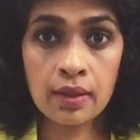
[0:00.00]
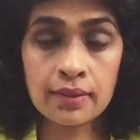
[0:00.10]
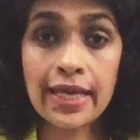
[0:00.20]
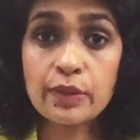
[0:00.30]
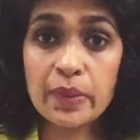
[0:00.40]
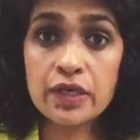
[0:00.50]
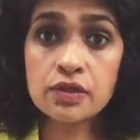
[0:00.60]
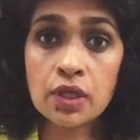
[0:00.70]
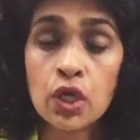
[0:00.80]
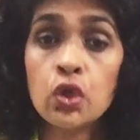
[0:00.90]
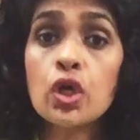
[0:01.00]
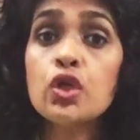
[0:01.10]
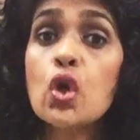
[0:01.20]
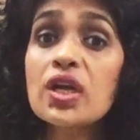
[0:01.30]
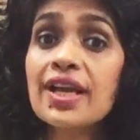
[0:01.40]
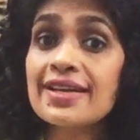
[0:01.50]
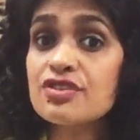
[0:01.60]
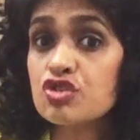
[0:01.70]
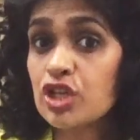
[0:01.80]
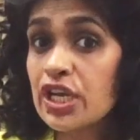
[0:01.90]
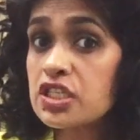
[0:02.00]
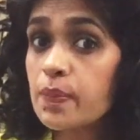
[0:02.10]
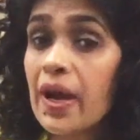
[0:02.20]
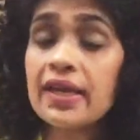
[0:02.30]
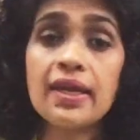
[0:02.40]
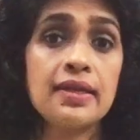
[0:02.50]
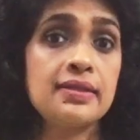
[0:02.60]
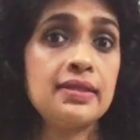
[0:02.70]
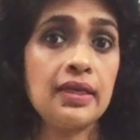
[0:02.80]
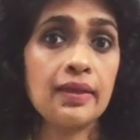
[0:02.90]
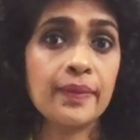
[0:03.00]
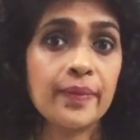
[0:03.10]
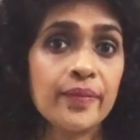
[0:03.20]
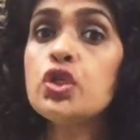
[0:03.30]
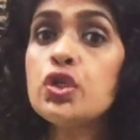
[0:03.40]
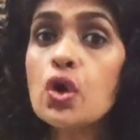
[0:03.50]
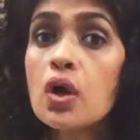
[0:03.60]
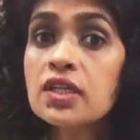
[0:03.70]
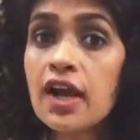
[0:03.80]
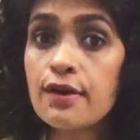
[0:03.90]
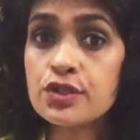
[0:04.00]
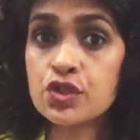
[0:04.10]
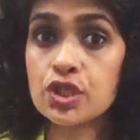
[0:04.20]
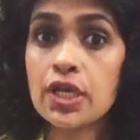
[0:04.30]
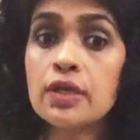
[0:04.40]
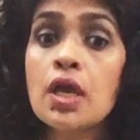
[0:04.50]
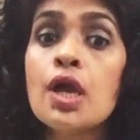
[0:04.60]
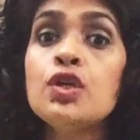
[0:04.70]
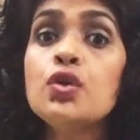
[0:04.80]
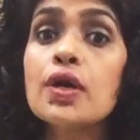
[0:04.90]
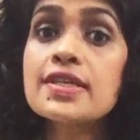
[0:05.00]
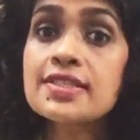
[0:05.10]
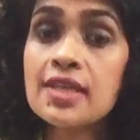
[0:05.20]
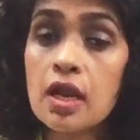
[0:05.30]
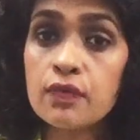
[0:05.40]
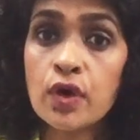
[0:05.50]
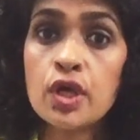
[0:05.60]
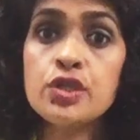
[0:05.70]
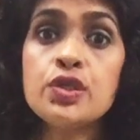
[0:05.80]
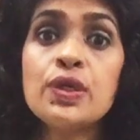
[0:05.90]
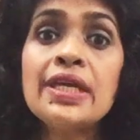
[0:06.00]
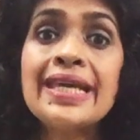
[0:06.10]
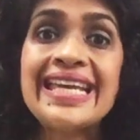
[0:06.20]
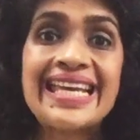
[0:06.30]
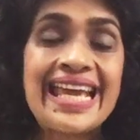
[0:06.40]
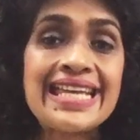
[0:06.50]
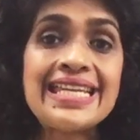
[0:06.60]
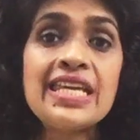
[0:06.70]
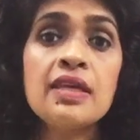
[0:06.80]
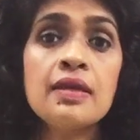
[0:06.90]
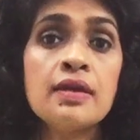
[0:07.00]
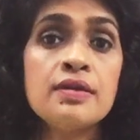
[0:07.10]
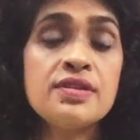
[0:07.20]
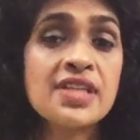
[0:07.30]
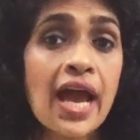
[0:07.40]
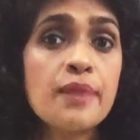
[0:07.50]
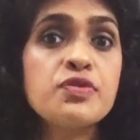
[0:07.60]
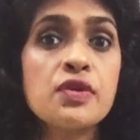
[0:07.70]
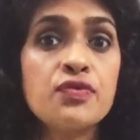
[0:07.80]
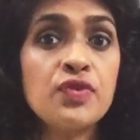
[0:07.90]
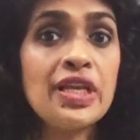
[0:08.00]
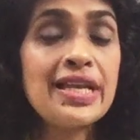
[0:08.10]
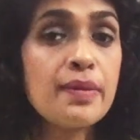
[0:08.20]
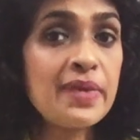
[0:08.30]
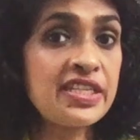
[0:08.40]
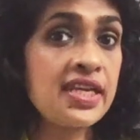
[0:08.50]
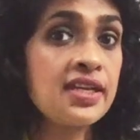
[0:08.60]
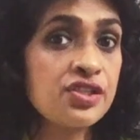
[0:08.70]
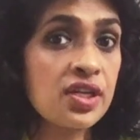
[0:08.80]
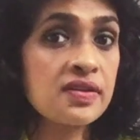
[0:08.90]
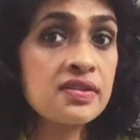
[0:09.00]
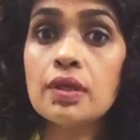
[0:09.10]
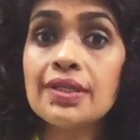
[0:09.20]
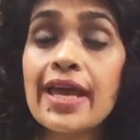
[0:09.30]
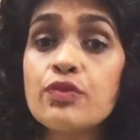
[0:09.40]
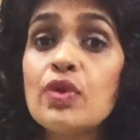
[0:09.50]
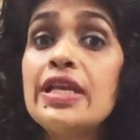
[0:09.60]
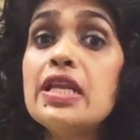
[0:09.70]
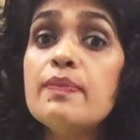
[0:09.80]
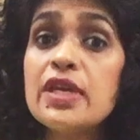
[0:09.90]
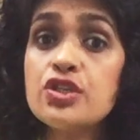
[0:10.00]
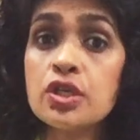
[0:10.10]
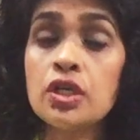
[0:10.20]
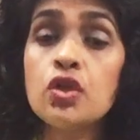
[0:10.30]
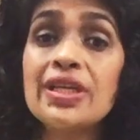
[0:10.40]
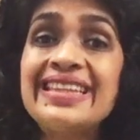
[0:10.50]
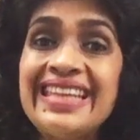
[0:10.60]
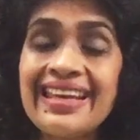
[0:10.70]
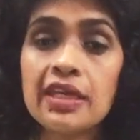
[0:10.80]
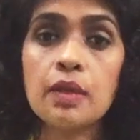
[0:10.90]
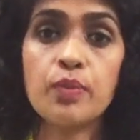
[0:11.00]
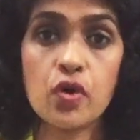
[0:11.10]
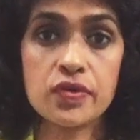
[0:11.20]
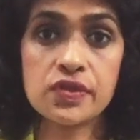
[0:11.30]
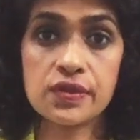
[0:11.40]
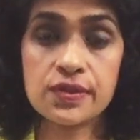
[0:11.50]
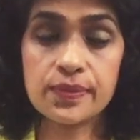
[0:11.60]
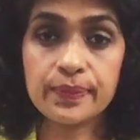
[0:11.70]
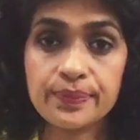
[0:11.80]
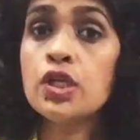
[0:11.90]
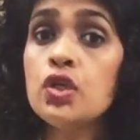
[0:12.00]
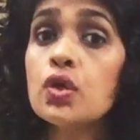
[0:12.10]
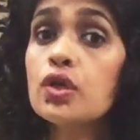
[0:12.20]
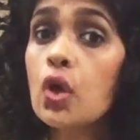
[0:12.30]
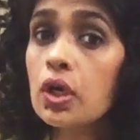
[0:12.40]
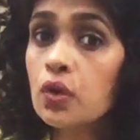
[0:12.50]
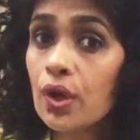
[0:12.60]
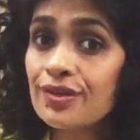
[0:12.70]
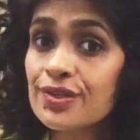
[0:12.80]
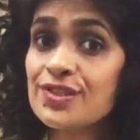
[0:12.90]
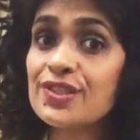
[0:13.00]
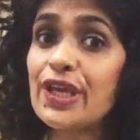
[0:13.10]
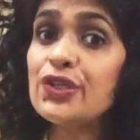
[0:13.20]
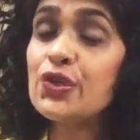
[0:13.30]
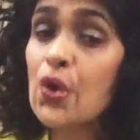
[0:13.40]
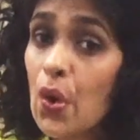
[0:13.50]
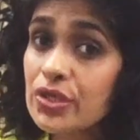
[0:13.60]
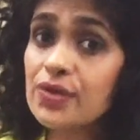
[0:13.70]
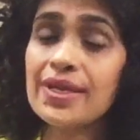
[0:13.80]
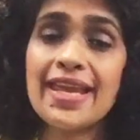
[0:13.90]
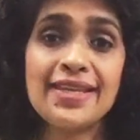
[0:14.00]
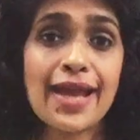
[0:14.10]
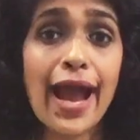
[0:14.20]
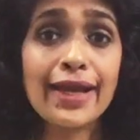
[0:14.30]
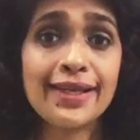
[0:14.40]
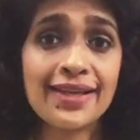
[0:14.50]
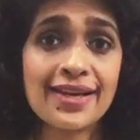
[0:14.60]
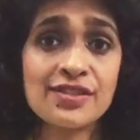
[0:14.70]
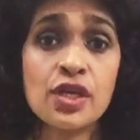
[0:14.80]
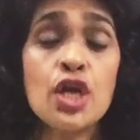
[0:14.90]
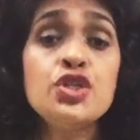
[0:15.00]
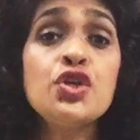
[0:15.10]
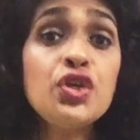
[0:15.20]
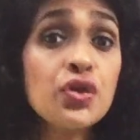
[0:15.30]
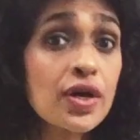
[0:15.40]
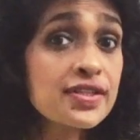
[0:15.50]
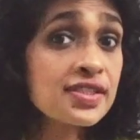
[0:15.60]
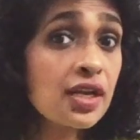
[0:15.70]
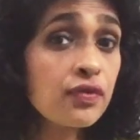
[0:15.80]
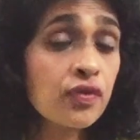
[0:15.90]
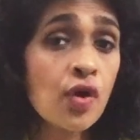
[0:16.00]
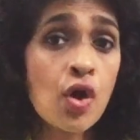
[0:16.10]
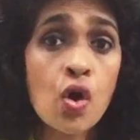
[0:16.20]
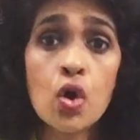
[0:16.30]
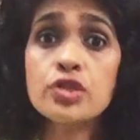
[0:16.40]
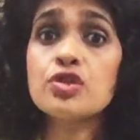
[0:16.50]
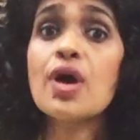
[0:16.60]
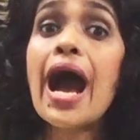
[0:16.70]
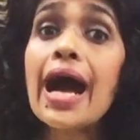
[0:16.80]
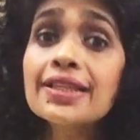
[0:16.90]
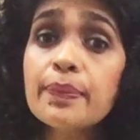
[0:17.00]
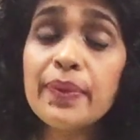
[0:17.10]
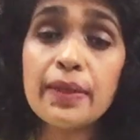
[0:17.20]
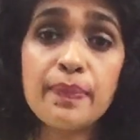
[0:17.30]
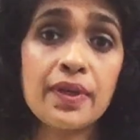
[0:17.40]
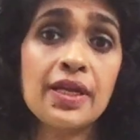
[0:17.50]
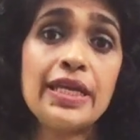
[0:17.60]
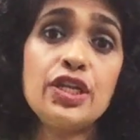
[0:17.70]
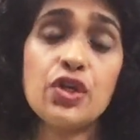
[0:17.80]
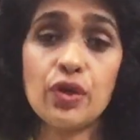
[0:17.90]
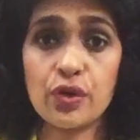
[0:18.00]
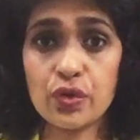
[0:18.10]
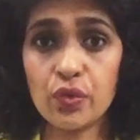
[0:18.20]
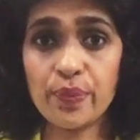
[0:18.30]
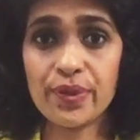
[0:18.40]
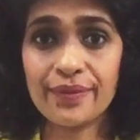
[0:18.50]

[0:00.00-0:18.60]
That means you're not constrained by anything. Do not constrain yourself to any types of limitations that will limit your thinking process. You're not going to say no to any ideas to yourself or to other people in your group.